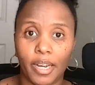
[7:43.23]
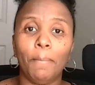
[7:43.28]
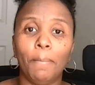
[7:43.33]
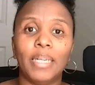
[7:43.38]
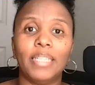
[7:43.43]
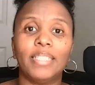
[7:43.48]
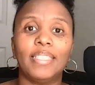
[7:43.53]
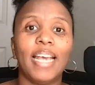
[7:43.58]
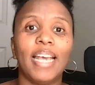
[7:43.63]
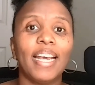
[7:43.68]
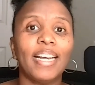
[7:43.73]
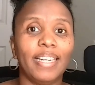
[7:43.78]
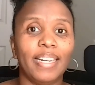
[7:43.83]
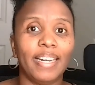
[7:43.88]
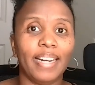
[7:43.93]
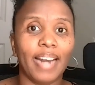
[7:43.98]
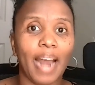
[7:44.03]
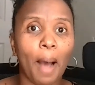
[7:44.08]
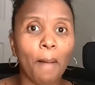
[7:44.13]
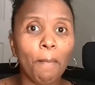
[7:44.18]
Mistake
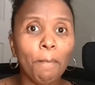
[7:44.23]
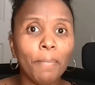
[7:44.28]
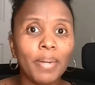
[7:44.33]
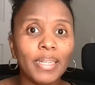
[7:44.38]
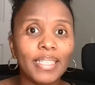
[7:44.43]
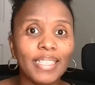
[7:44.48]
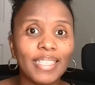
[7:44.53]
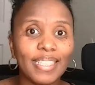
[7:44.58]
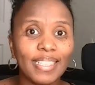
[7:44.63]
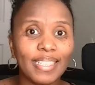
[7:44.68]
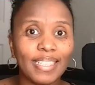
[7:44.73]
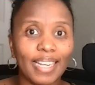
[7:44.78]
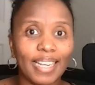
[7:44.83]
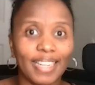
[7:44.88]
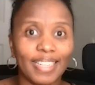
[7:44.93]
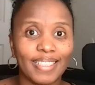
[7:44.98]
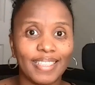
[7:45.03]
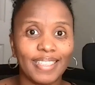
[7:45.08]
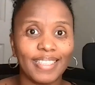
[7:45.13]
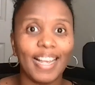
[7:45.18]
number
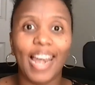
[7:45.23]
6,